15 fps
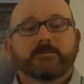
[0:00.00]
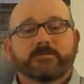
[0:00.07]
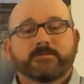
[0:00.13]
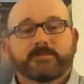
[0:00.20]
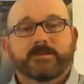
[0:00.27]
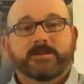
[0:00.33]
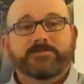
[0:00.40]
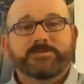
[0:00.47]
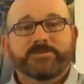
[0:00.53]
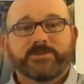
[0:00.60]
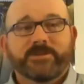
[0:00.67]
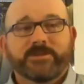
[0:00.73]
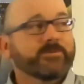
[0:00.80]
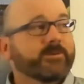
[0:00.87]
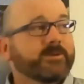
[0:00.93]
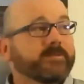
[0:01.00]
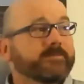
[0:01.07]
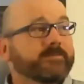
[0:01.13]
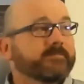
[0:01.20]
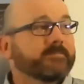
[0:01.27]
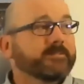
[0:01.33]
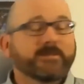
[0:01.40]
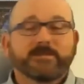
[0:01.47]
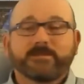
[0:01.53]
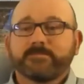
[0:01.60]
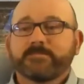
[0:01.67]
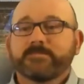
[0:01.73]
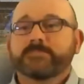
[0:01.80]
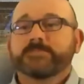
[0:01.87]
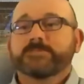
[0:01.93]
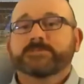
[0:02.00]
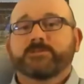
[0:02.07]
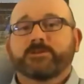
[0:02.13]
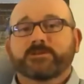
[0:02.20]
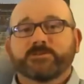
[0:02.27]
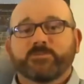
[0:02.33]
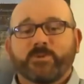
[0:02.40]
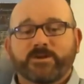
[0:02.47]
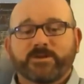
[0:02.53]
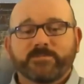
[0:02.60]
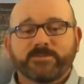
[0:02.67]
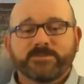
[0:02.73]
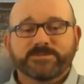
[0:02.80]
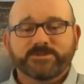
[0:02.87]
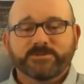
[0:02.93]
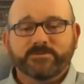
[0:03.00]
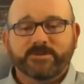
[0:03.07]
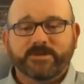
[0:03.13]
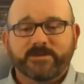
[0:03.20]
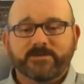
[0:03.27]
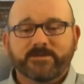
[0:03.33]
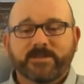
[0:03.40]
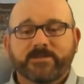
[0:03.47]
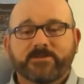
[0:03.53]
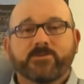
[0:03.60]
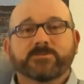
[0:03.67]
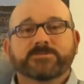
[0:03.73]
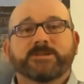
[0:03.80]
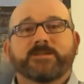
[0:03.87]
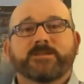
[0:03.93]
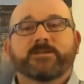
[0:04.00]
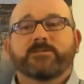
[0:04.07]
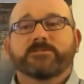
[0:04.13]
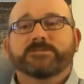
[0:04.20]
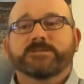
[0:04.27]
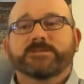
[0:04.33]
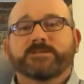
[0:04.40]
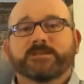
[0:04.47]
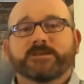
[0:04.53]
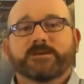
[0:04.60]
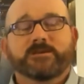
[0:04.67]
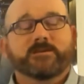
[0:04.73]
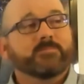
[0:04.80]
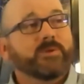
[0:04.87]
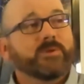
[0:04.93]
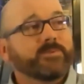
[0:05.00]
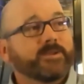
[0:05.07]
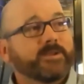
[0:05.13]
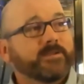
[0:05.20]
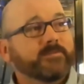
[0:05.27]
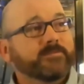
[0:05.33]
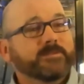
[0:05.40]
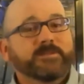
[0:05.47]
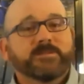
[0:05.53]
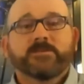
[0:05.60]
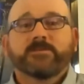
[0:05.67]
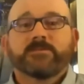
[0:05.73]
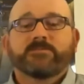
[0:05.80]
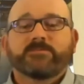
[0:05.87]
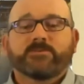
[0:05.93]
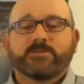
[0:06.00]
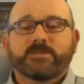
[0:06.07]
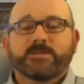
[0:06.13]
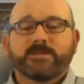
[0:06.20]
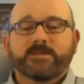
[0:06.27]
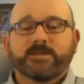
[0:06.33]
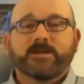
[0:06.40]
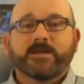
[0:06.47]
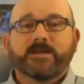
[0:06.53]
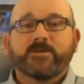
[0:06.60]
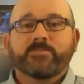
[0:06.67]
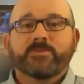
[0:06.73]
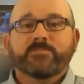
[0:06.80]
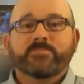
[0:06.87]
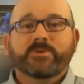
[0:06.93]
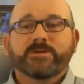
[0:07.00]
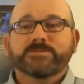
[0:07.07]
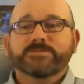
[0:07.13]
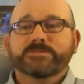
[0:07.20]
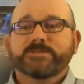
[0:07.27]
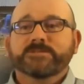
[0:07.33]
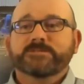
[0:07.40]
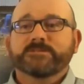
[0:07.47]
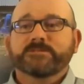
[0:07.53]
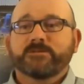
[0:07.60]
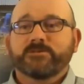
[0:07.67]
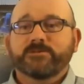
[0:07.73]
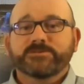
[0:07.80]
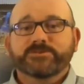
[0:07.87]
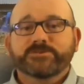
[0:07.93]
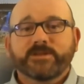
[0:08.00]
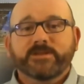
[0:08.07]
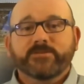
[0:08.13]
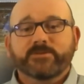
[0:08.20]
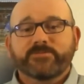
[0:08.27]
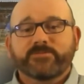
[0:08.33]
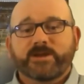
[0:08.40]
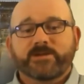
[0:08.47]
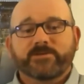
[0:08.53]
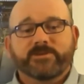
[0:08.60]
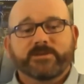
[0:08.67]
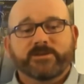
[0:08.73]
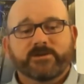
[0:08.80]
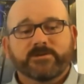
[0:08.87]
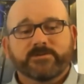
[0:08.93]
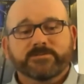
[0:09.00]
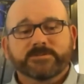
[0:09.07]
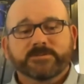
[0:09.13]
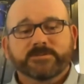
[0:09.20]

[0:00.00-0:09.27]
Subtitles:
Good afternoon, everyone. Just like to welcome you to our Glencore Technology webinar for the Albion process on treating refractory gold.